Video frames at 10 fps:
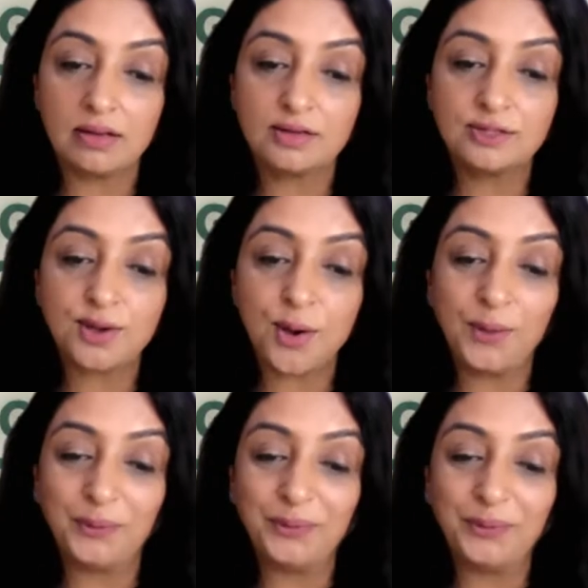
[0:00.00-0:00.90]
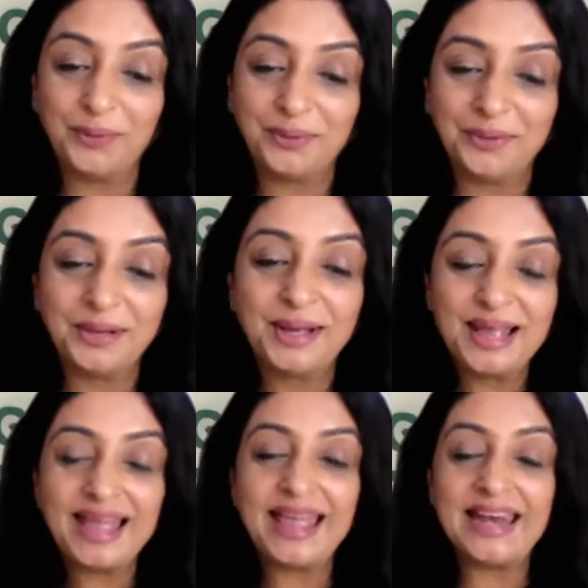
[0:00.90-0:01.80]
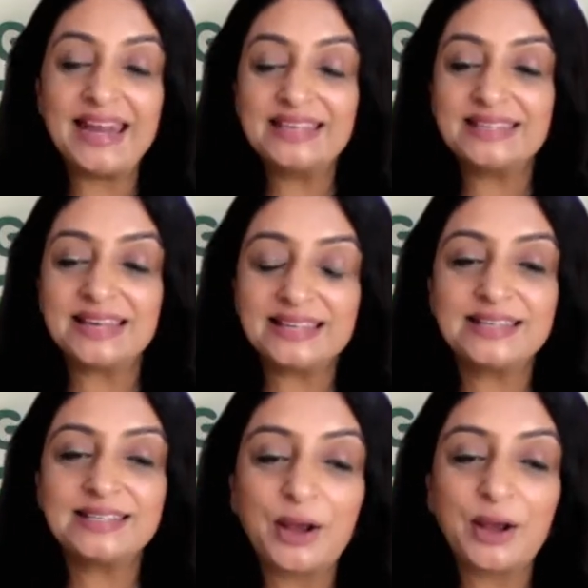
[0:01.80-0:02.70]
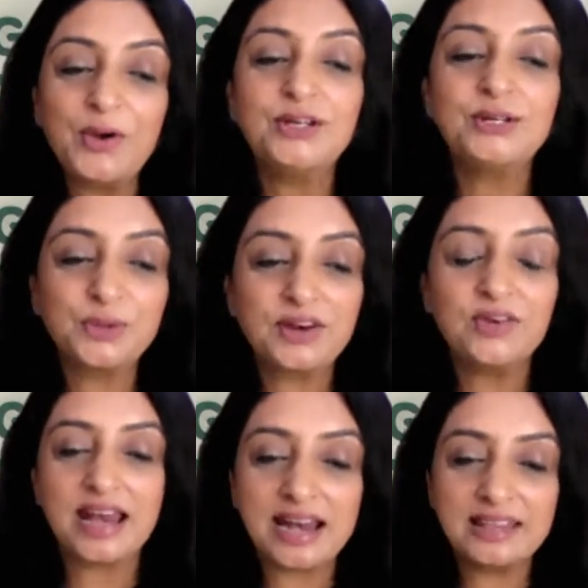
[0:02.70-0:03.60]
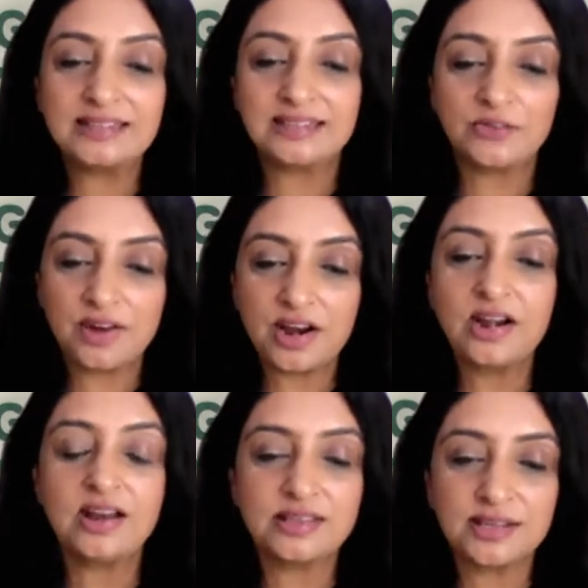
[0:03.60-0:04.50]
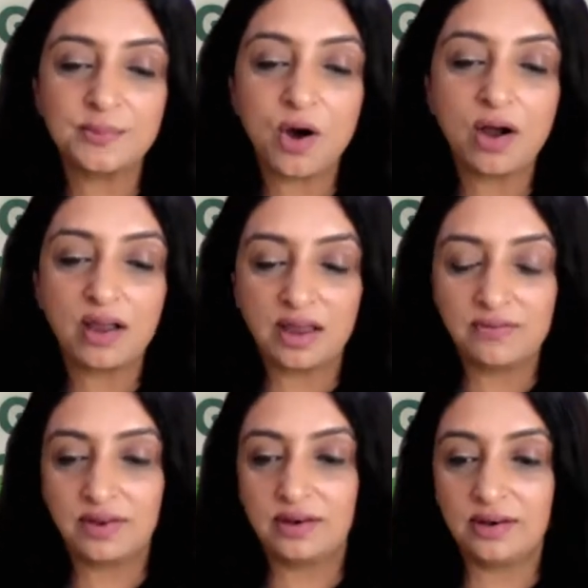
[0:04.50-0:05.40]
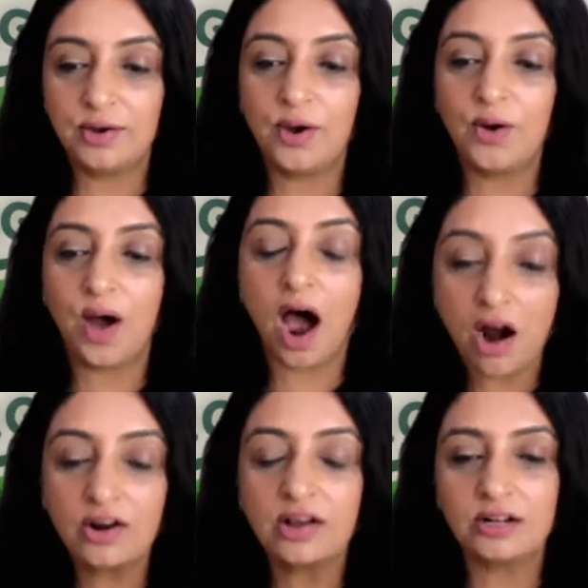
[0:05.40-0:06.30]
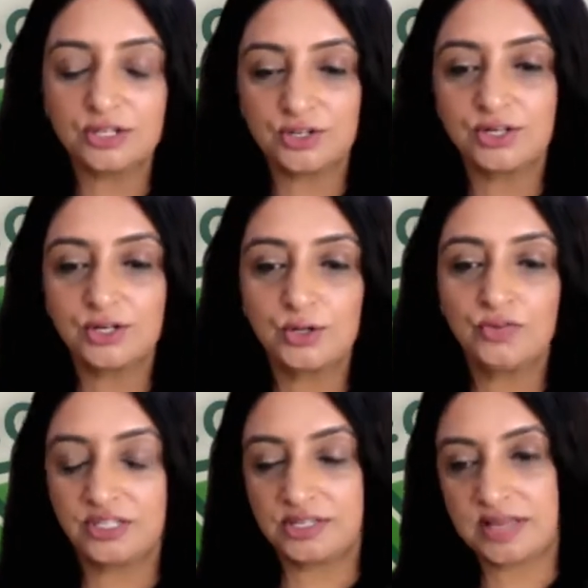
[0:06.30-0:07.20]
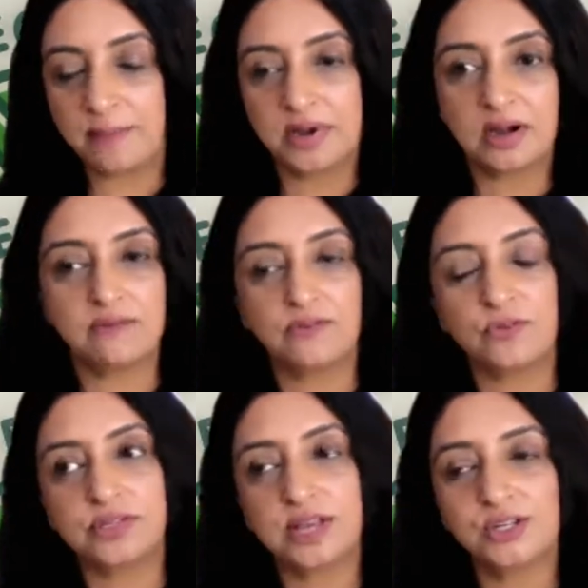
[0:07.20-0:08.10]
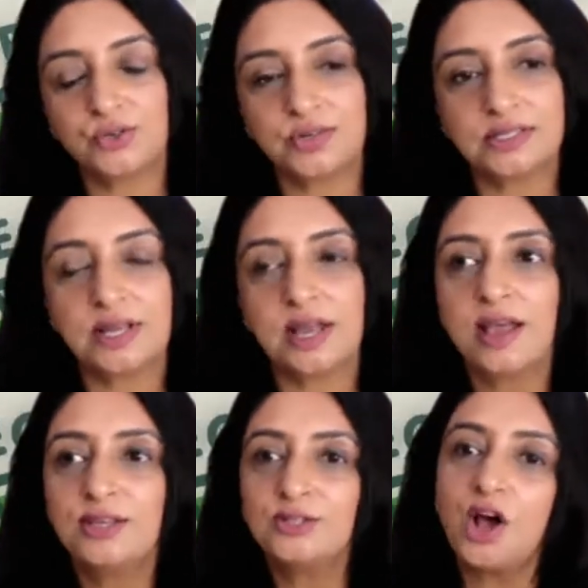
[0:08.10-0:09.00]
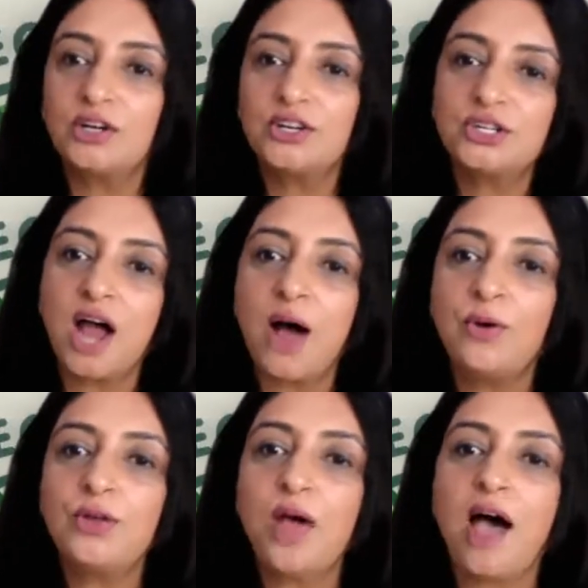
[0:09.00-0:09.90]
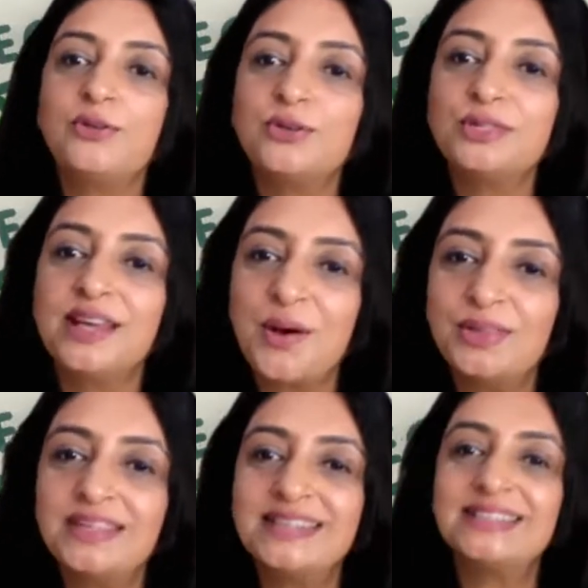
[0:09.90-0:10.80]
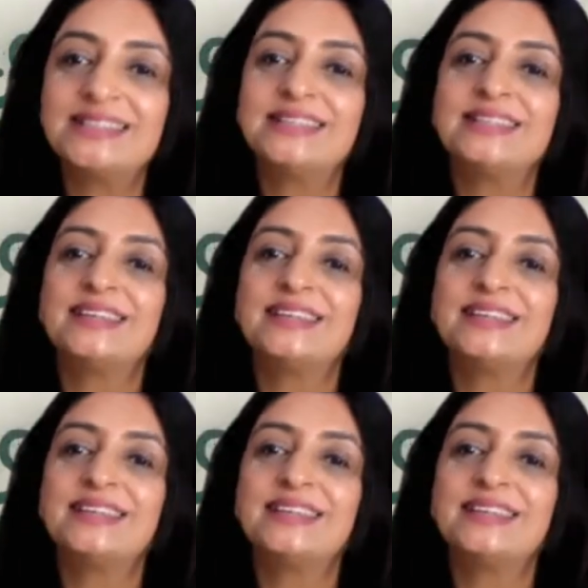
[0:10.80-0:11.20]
So it's good to create this awareness among even, our culture too, which is embedded for centuries. So Dr. Shah, what do you have to say on this?